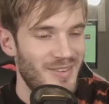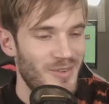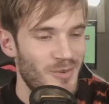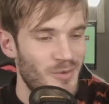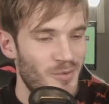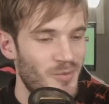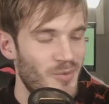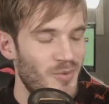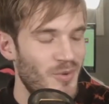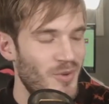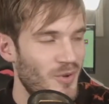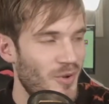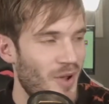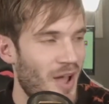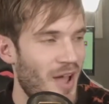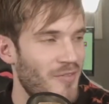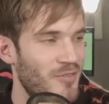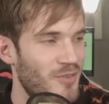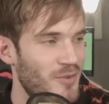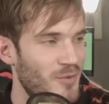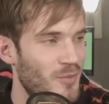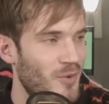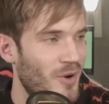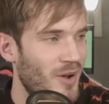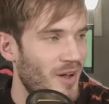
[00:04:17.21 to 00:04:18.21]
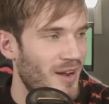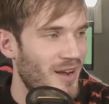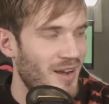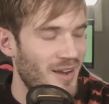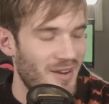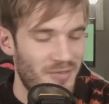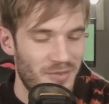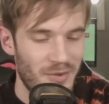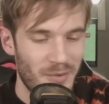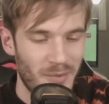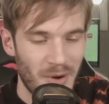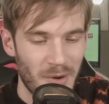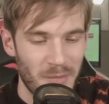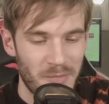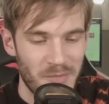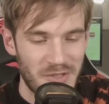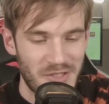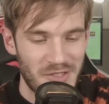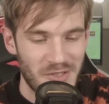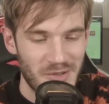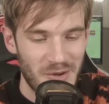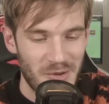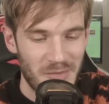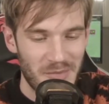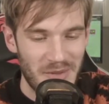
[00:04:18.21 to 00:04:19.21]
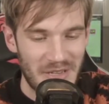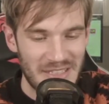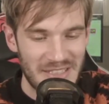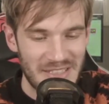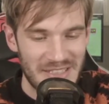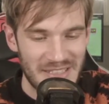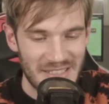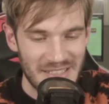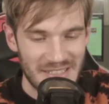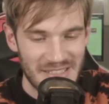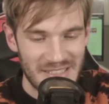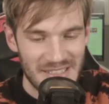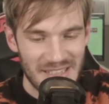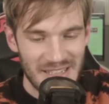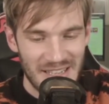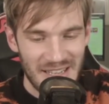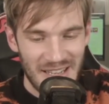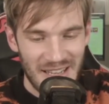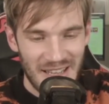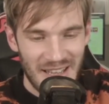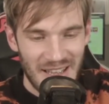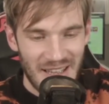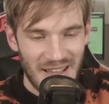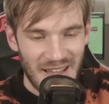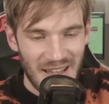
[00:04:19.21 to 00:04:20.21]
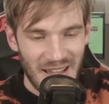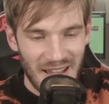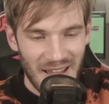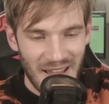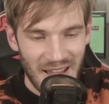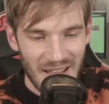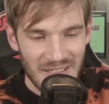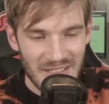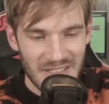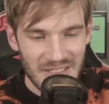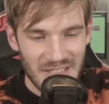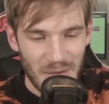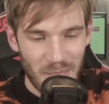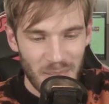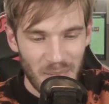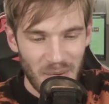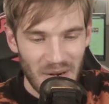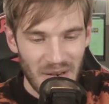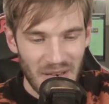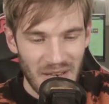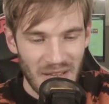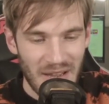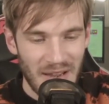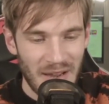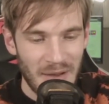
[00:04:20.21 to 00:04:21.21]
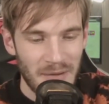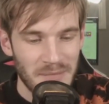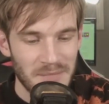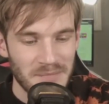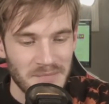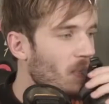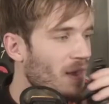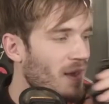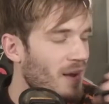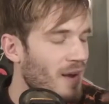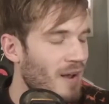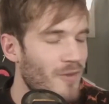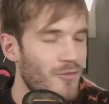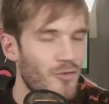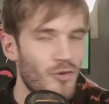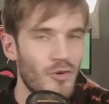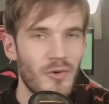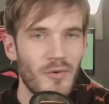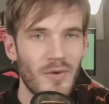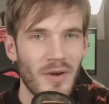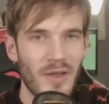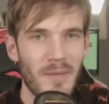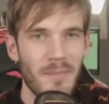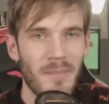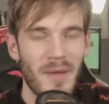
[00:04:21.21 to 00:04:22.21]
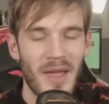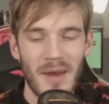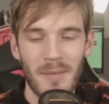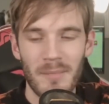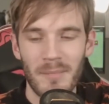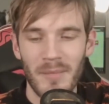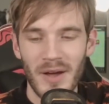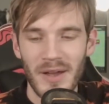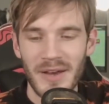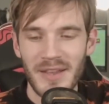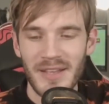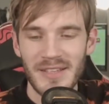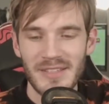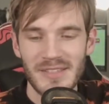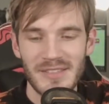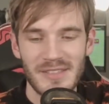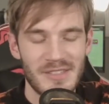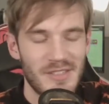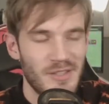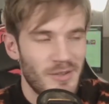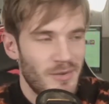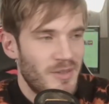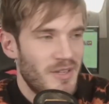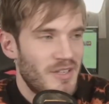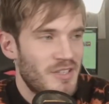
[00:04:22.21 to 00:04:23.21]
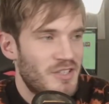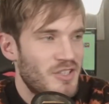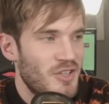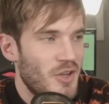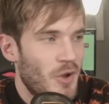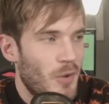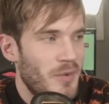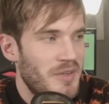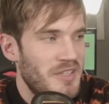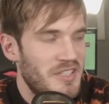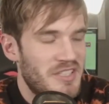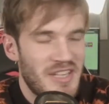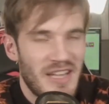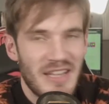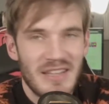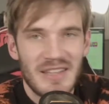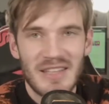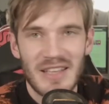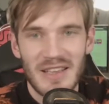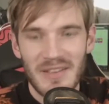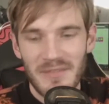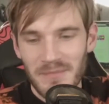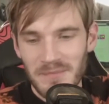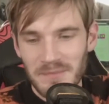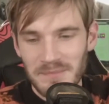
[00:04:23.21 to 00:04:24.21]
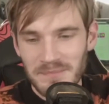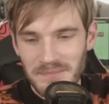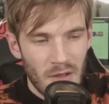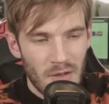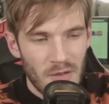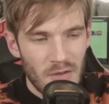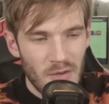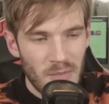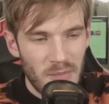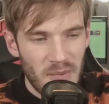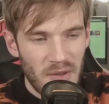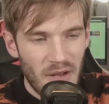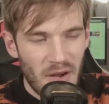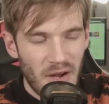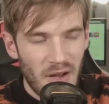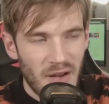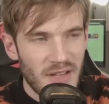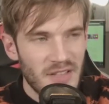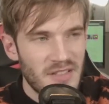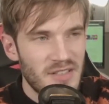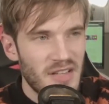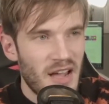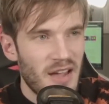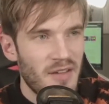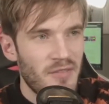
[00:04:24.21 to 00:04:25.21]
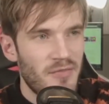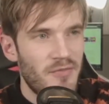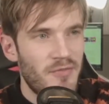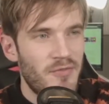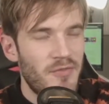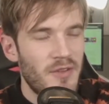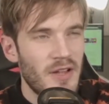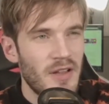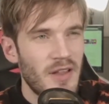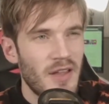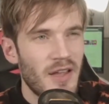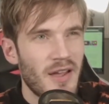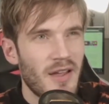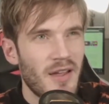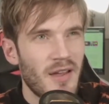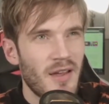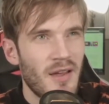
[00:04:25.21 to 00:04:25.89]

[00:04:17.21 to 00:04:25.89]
you you have to want it if you want to pursue a business uh, separately. And I've already made money, so there's no incentive. To be honest, I feel like